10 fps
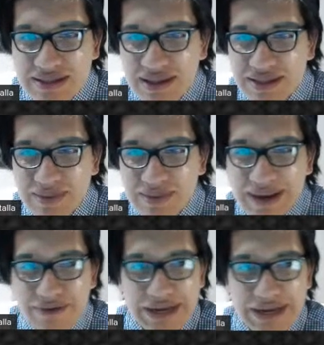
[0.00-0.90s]
let's
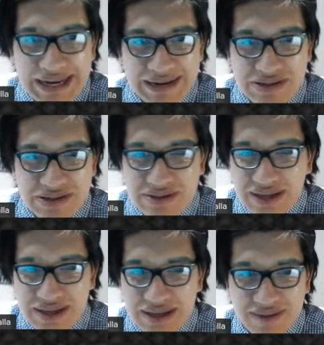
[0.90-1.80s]
write Ricardo so
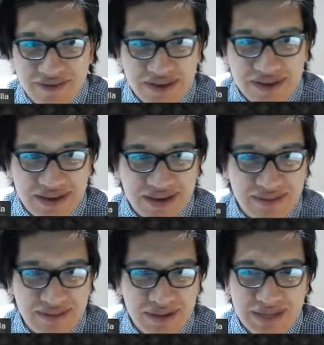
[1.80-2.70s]
that he, he
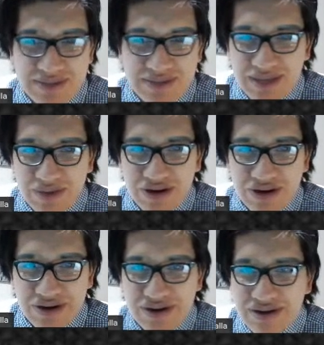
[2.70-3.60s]
he believes that we
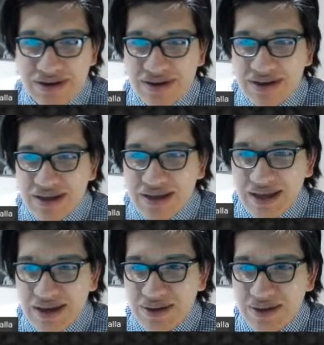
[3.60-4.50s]
are,
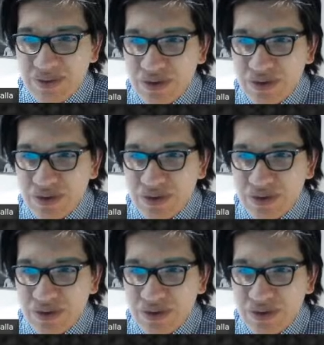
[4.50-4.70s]
I don't know,